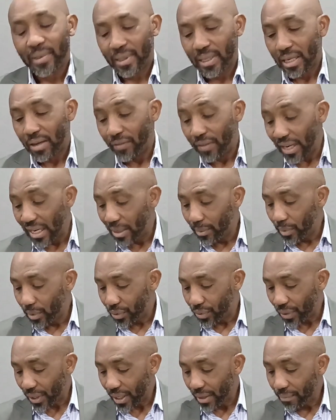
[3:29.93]
available to
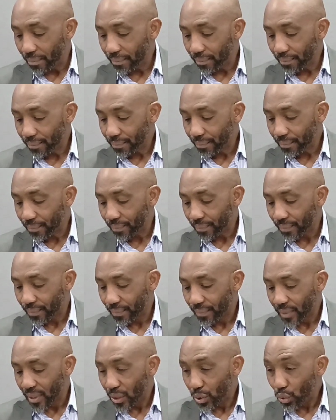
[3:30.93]
him
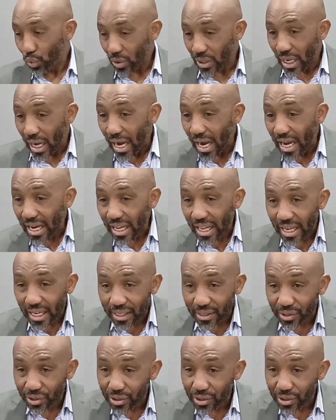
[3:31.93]
to guide his